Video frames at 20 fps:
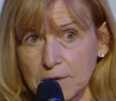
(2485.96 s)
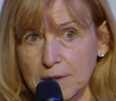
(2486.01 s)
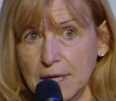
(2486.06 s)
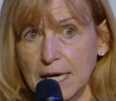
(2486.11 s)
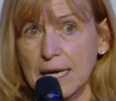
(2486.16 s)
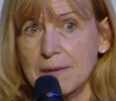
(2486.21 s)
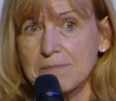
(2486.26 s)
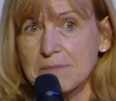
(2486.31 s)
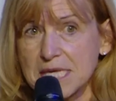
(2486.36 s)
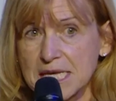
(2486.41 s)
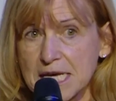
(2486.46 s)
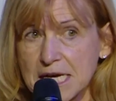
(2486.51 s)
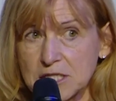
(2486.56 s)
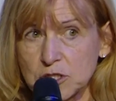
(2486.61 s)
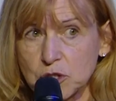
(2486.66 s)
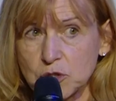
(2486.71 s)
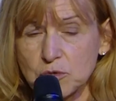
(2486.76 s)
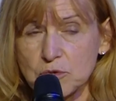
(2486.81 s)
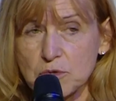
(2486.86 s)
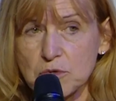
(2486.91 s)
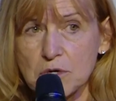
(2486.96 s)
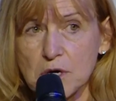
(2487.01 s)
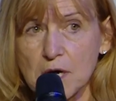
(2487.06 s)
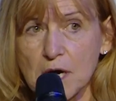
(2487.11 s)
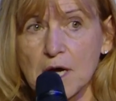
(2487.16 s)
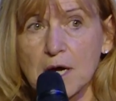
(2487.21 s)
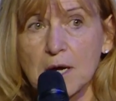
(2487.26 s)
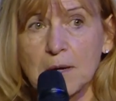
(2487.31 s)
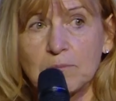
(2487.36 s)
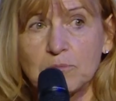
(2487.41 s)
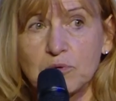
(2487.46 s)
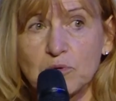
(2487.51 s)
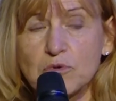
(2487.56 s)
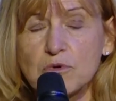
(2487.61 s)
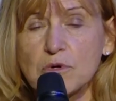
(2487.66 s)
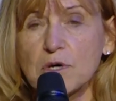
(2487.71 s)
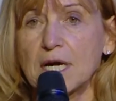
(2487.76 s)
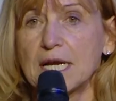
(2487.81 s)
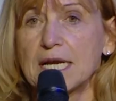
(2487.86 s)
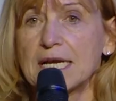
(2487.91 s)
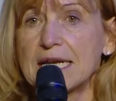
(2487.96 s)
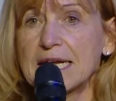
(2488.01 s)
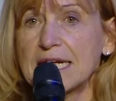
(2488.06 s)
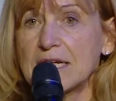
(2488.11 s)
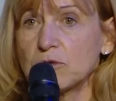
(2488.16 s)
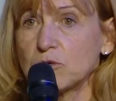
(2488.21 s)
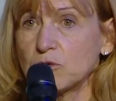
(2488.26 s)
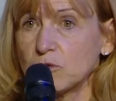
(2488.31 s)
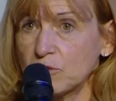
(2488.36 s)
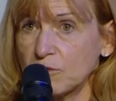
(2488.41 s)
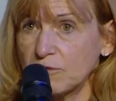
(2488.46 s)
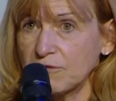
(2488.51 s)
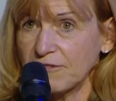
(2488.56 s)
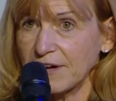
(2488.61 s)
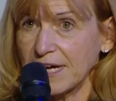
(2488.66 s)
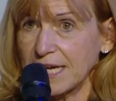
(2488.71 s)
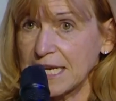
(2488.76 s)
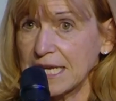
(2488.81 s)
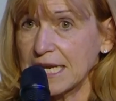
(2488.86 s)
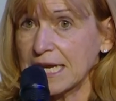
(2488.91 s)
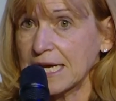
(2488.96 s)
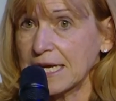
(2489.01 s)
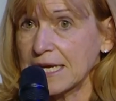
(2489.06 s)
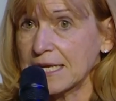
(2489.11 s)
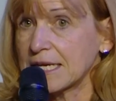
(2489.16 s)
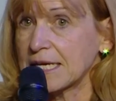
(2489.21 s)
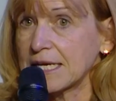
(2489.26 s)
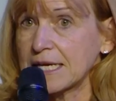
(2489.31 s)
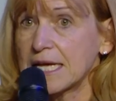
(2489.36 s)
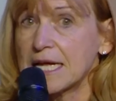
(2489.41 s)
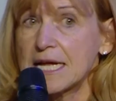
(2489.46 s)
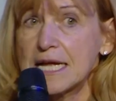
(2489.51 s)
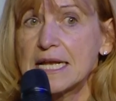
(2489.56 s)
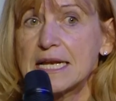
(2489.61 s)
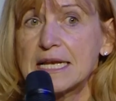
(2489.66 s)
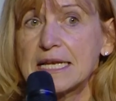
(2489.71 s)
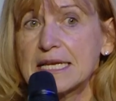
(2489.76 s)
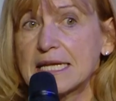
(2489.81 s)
and then the agenda of the recovery agent is